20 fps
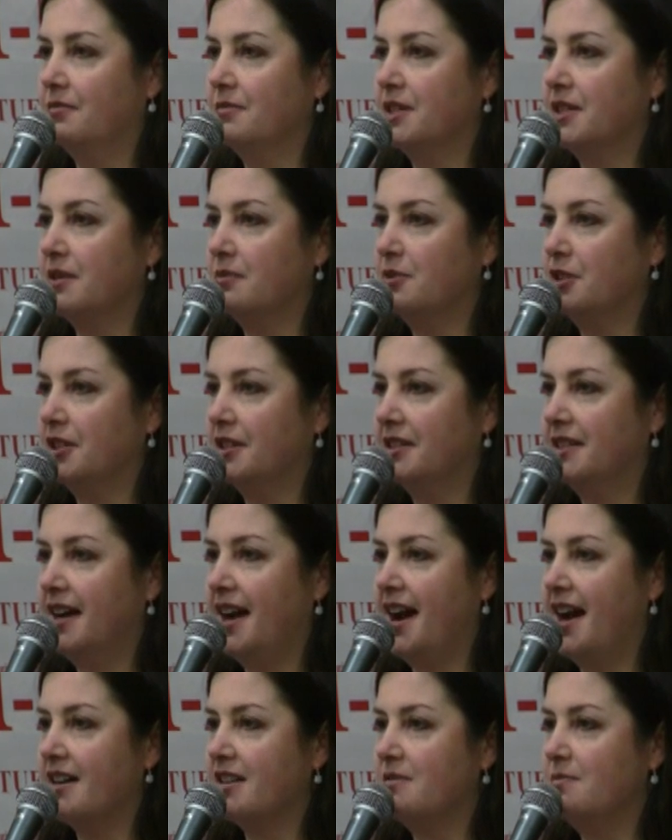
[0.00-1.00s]
someone
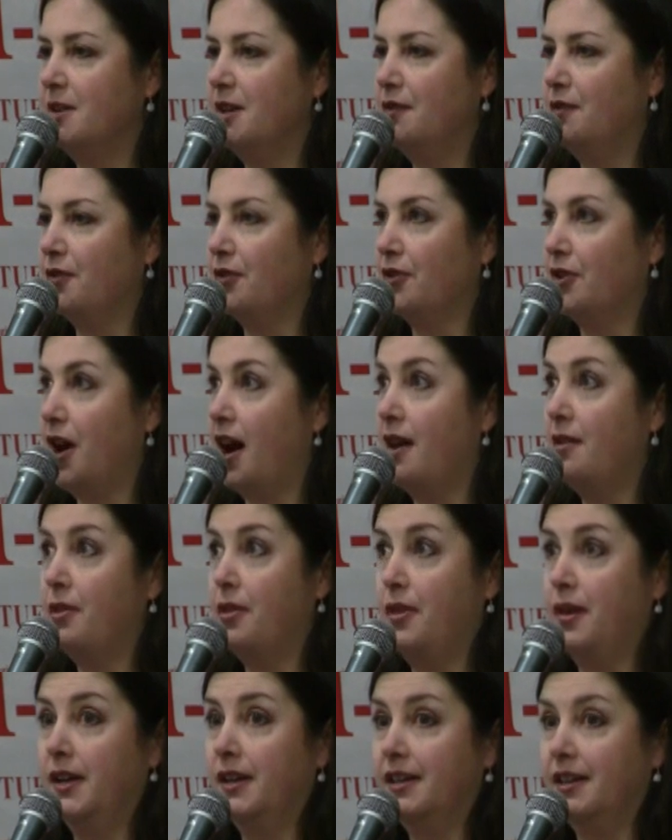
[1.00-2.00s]
attacked me for
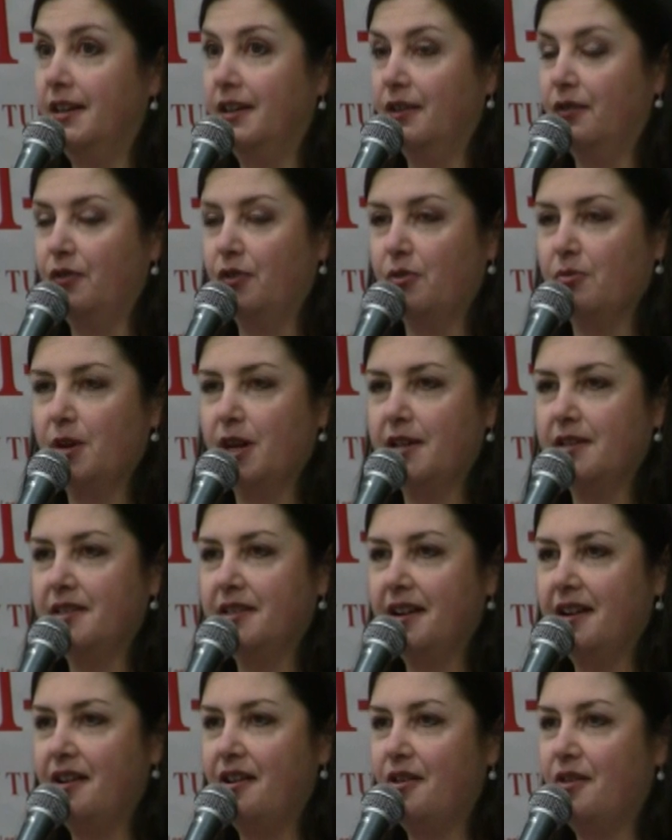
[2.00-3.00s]
not thinking for
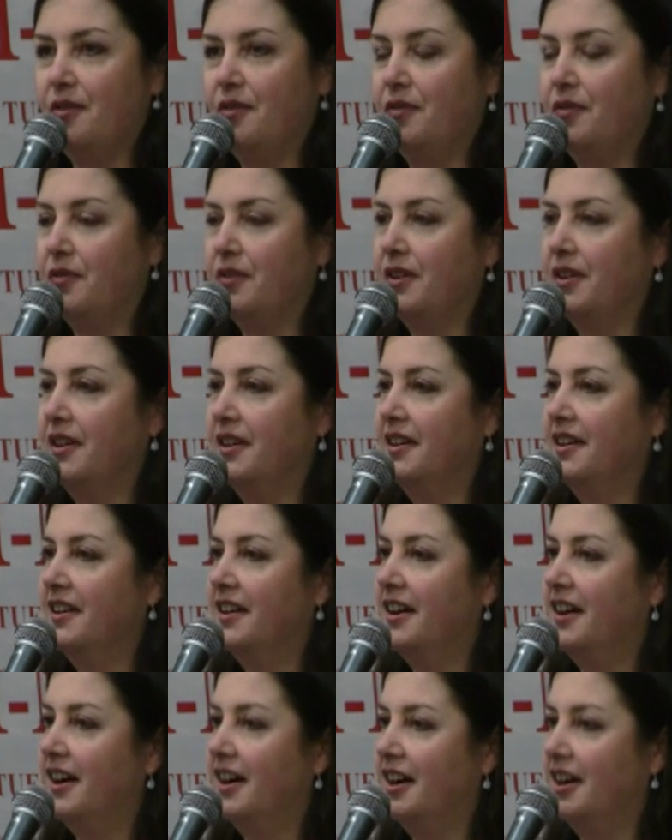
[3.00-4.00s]
myself
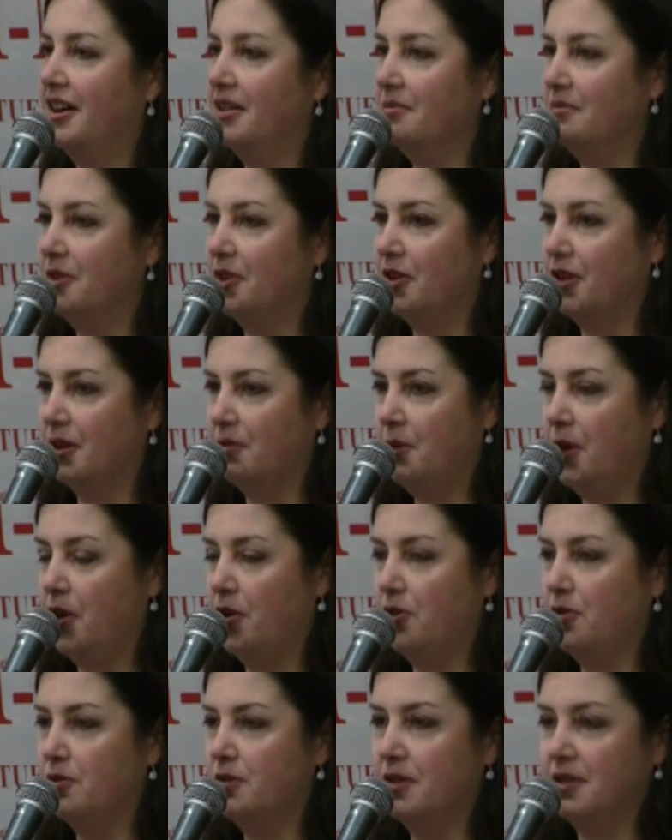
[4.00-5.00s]
on a
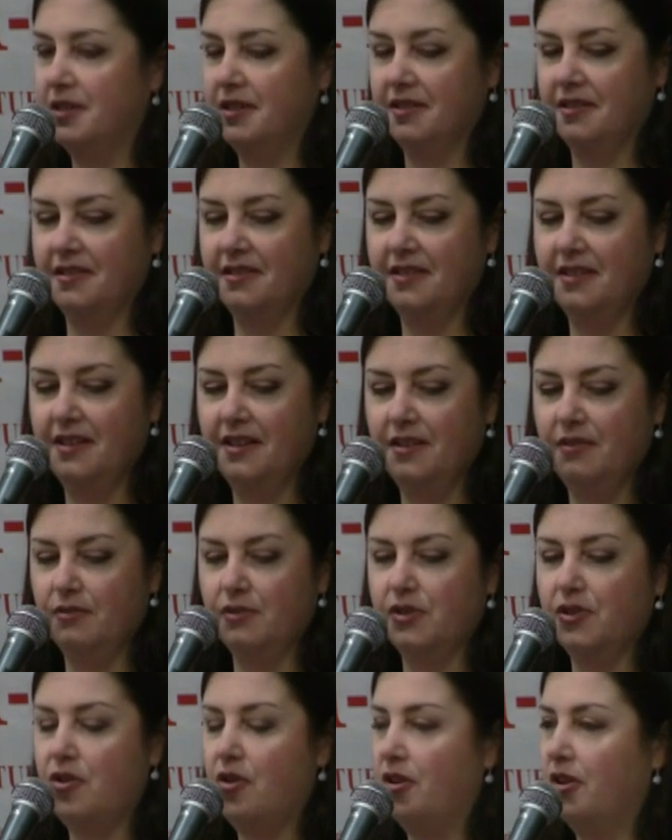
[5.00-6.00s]
post and
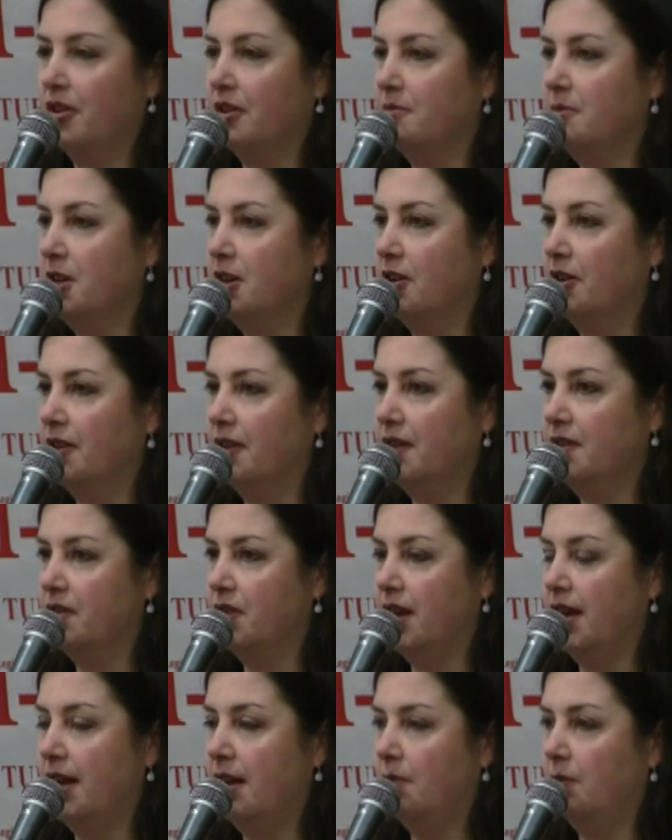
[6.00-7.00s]
was calling me all these
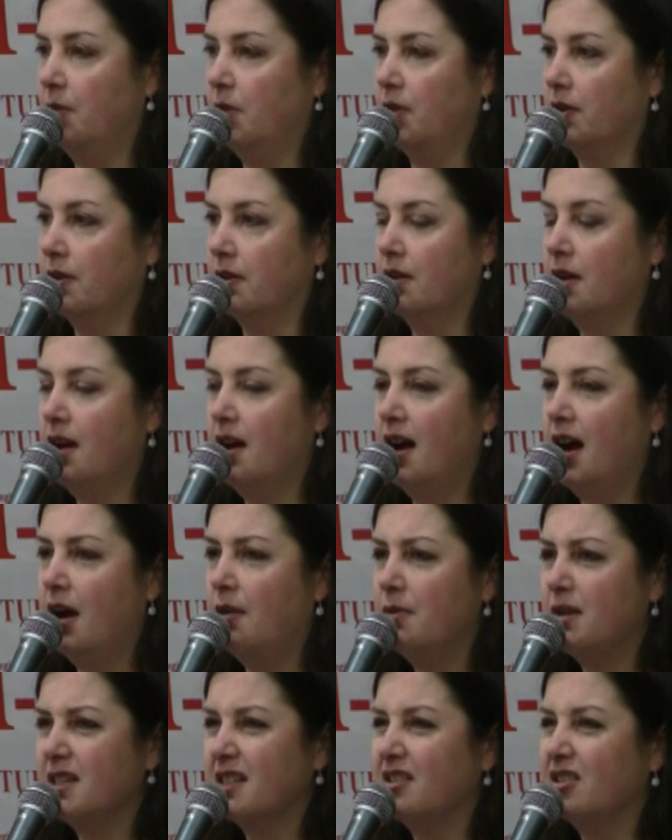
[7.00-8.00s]
names, and I
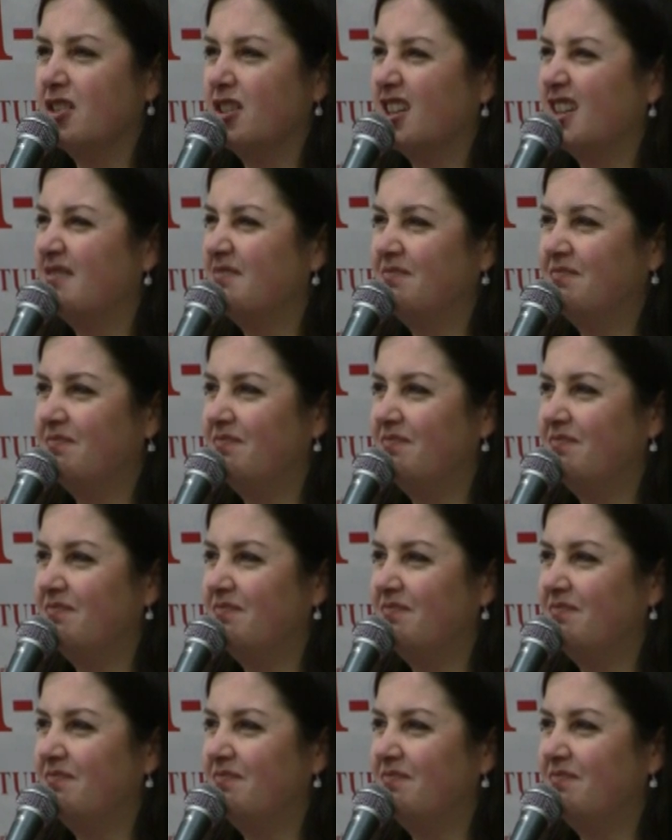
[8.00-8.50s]
wasn't going to